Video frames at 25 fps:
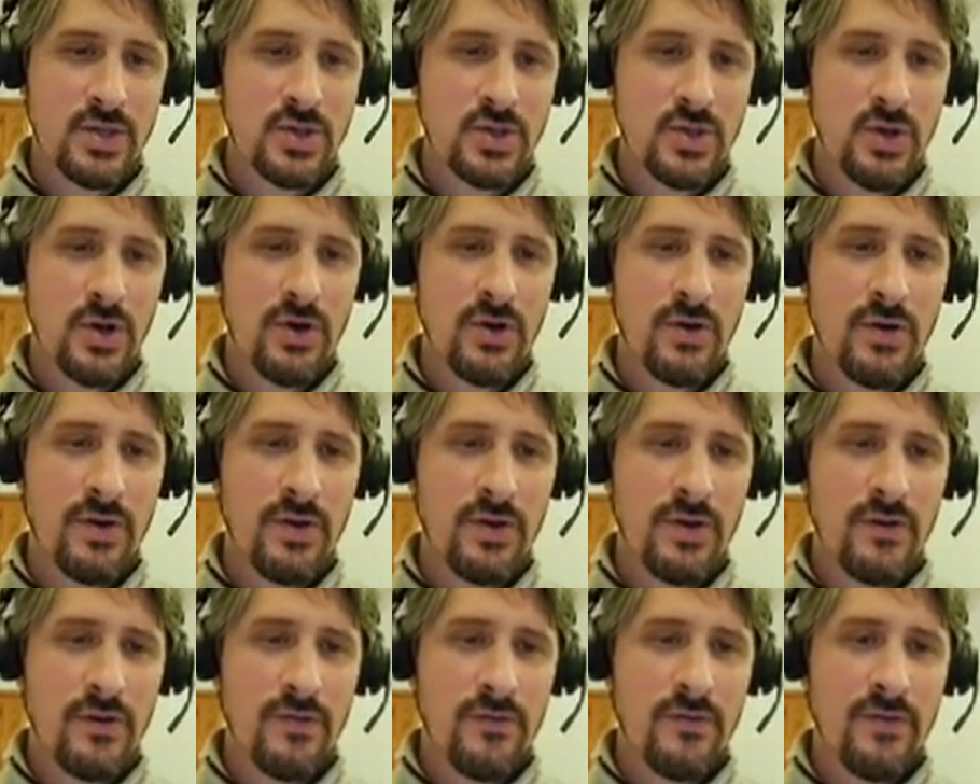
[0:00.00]

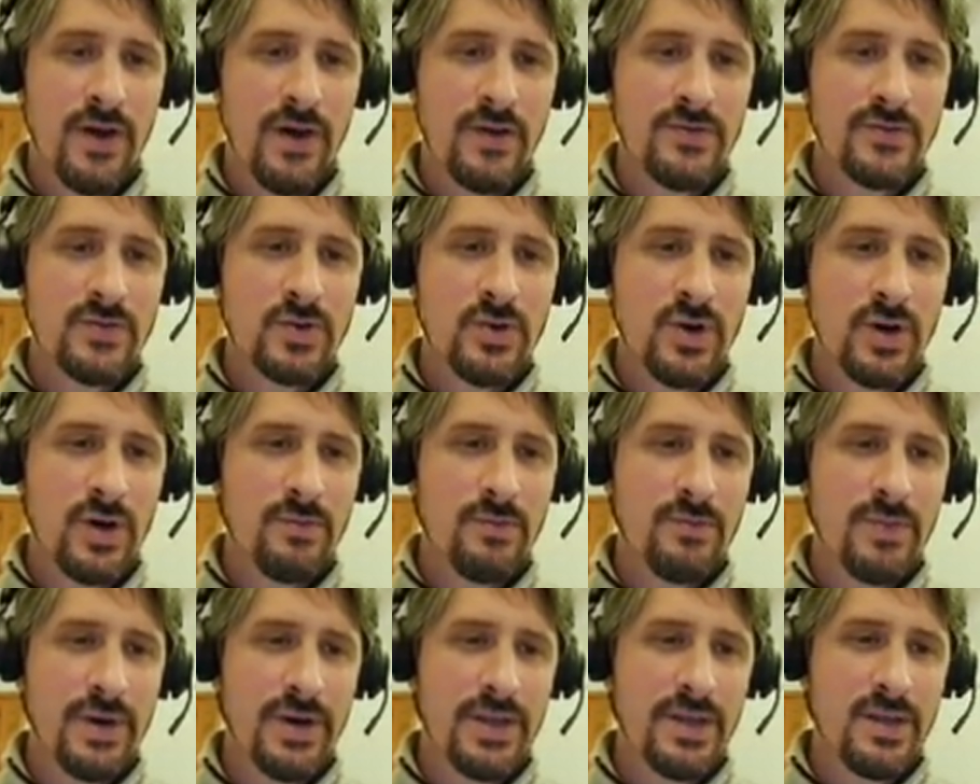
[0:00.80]
So 9
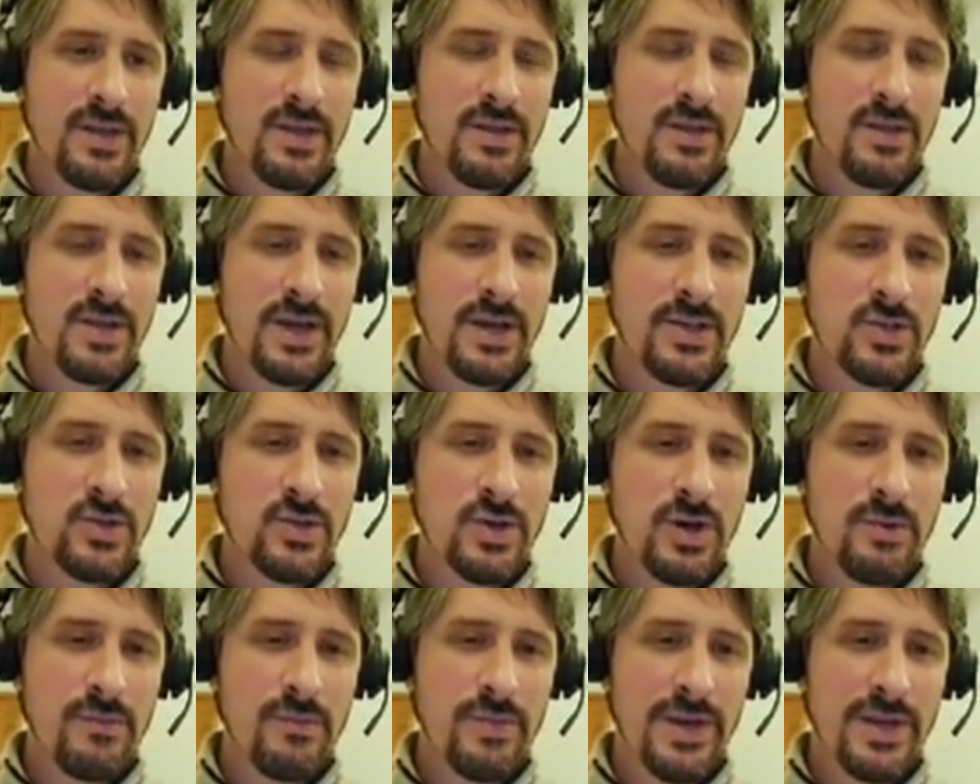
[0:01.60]
squared
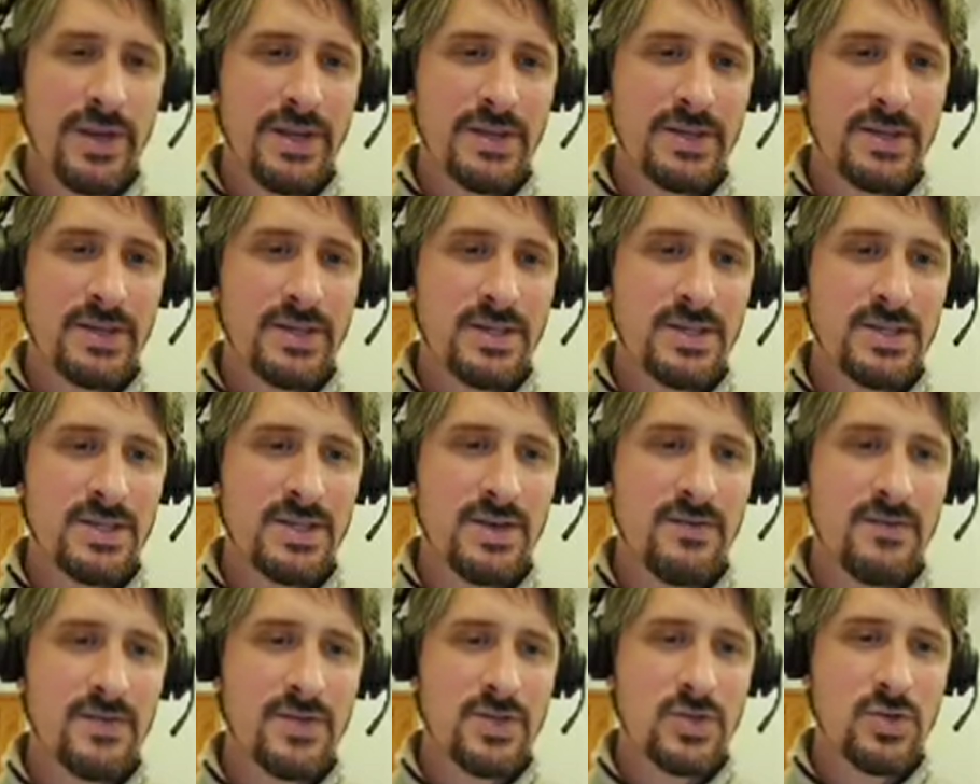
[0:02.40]
minus
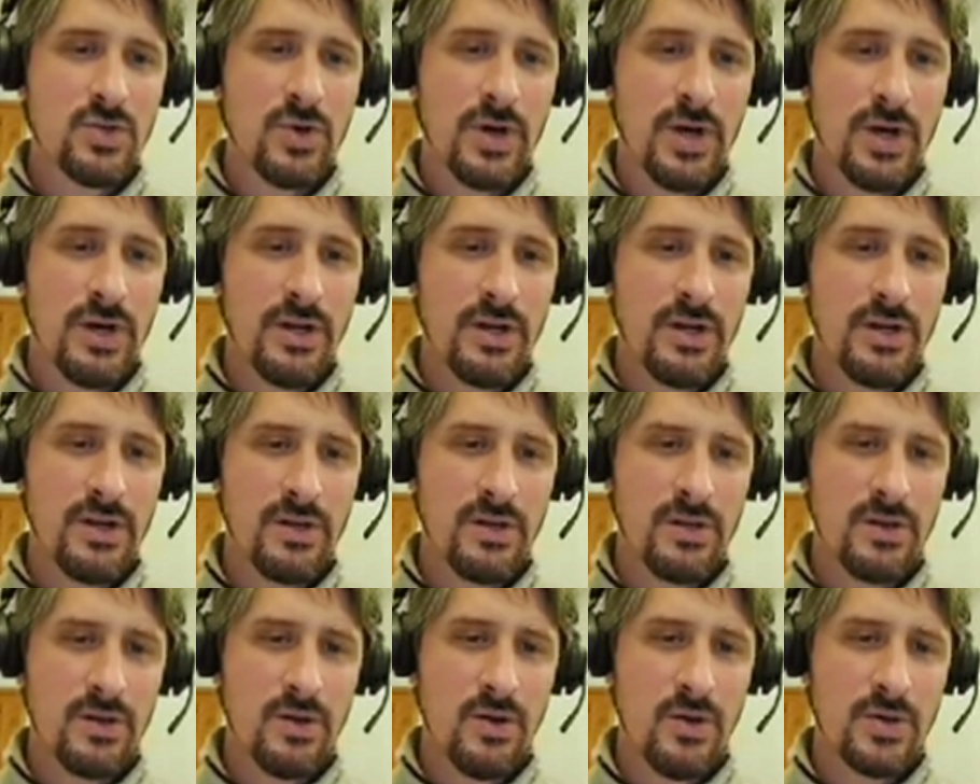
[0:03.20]
7 squared
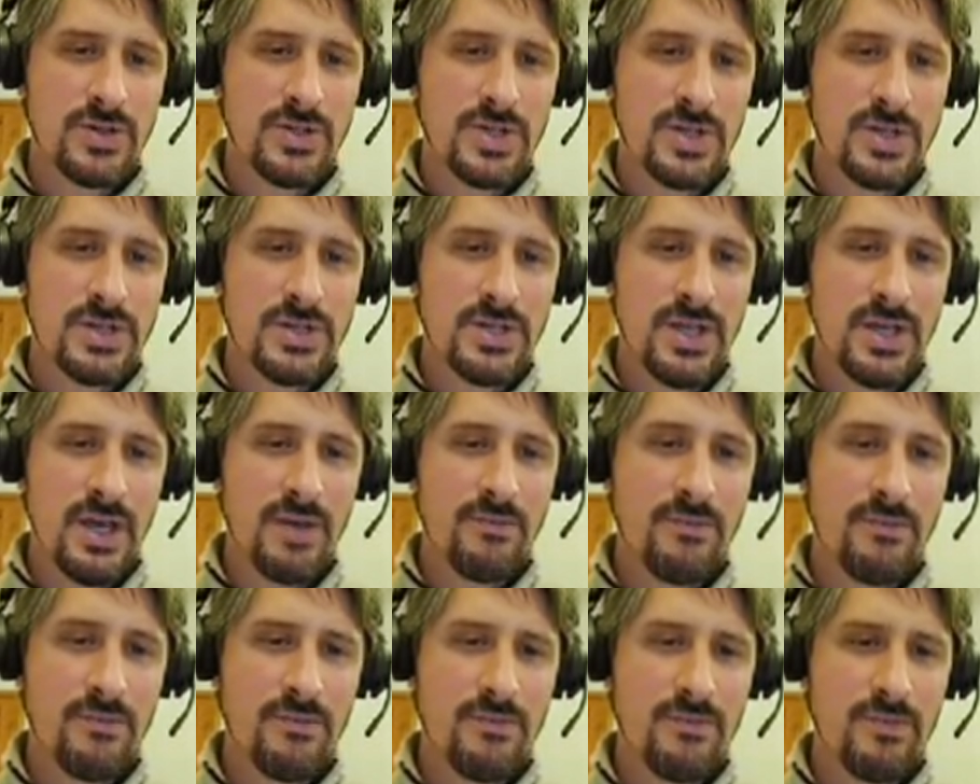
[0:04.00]
goes as
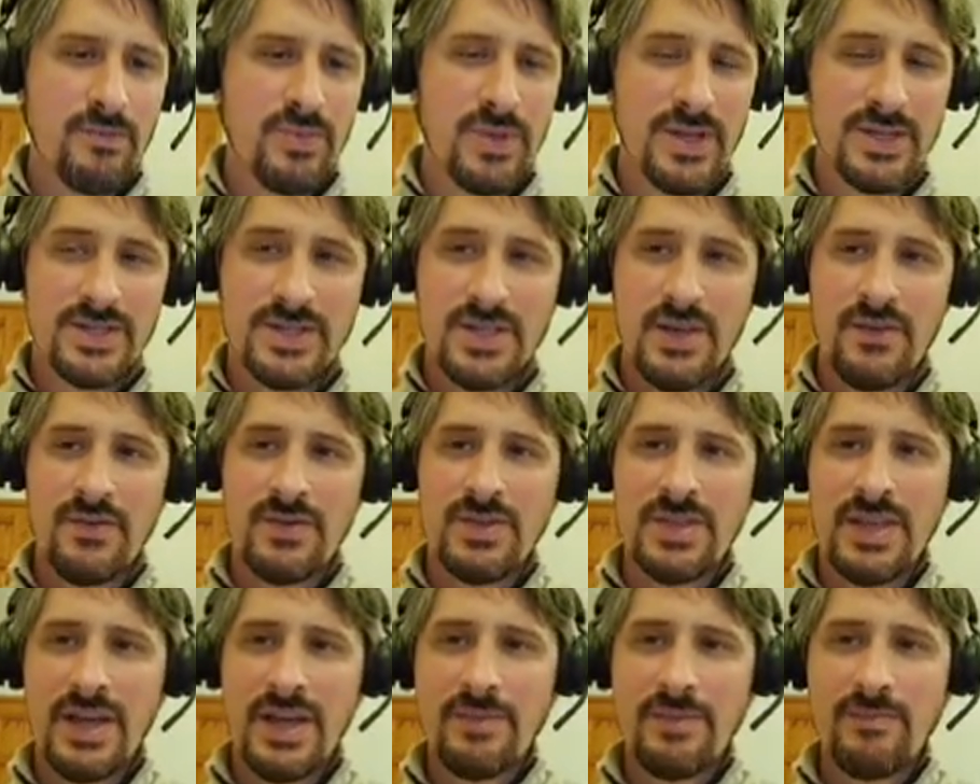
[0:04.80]
9 plus
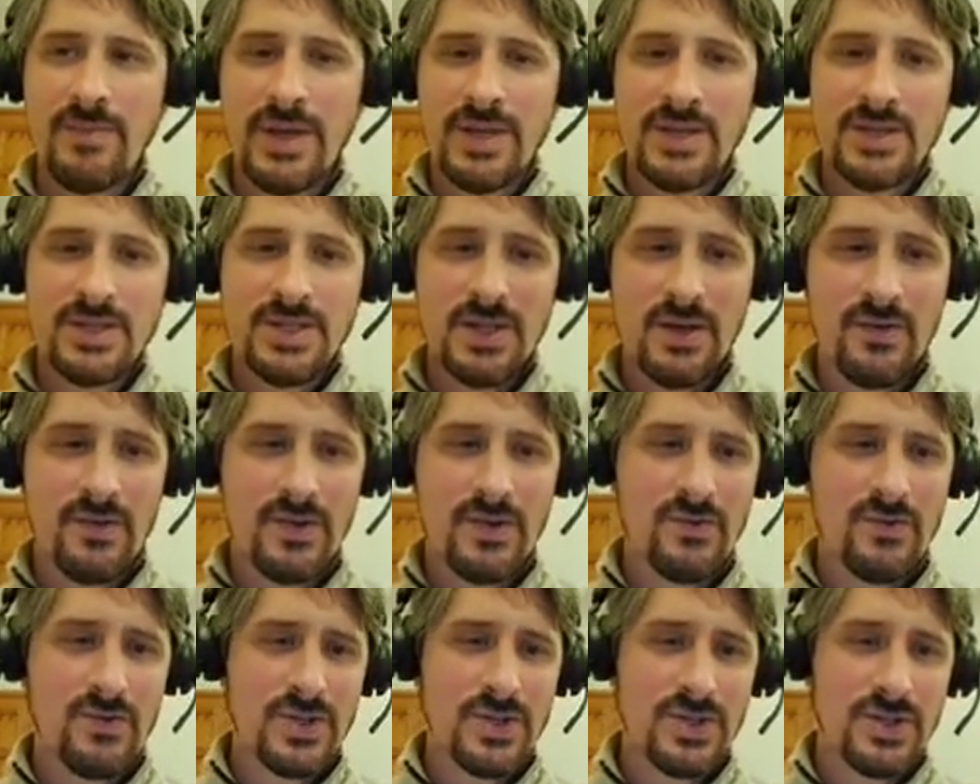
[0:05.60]
7, 9 minus
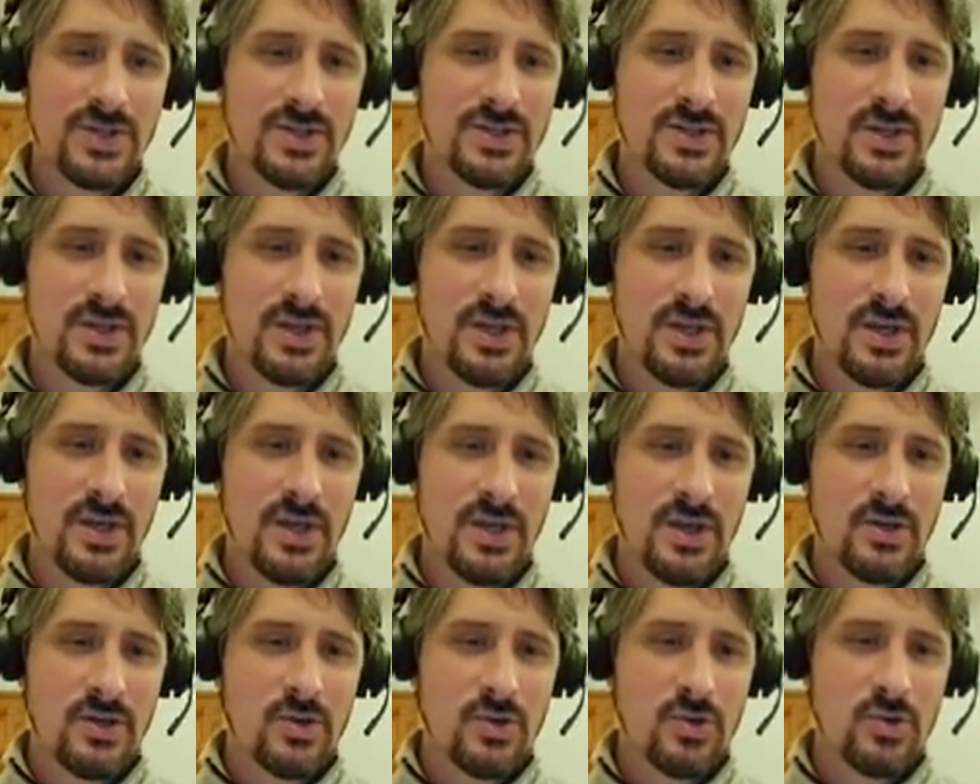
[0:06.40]
7, which is
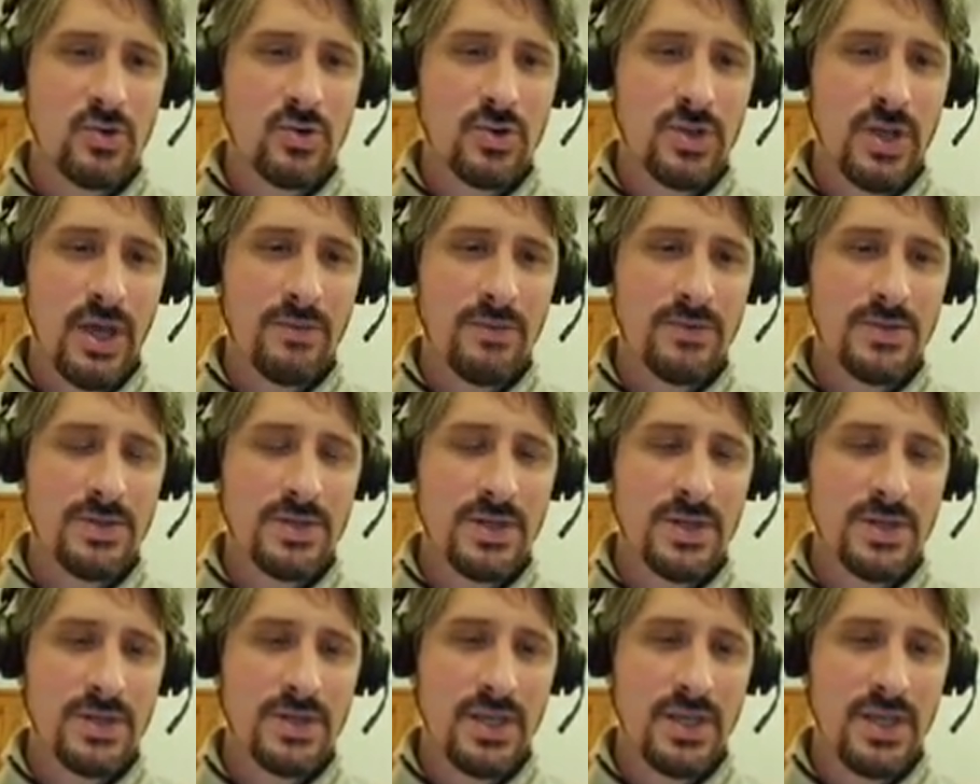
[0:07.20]
2
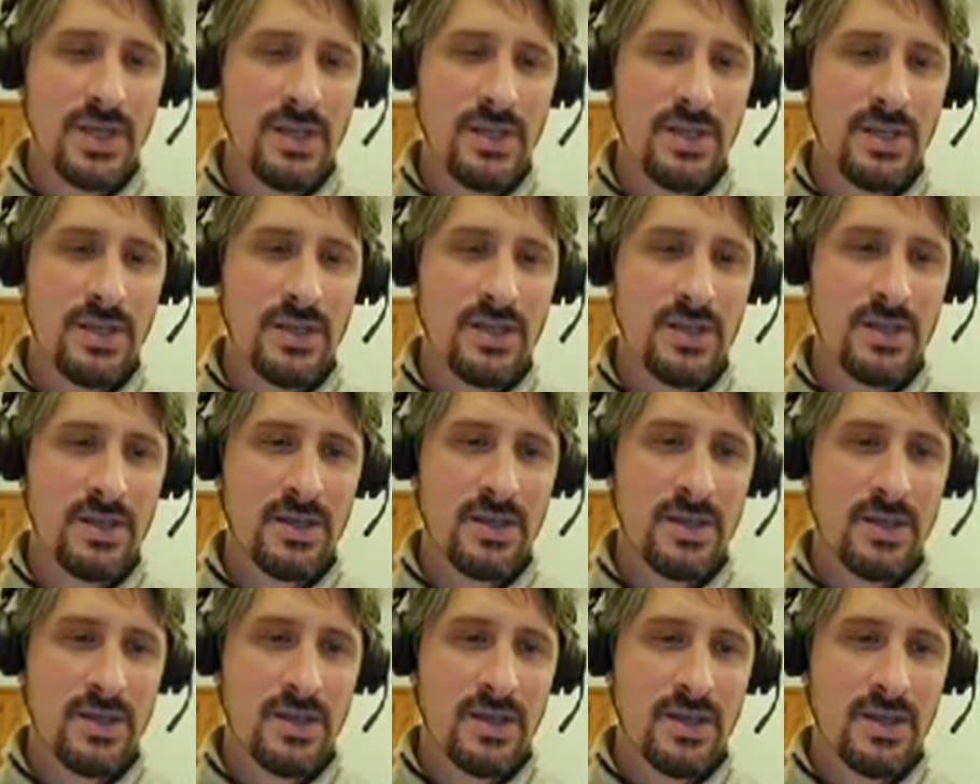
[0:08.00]
times 16.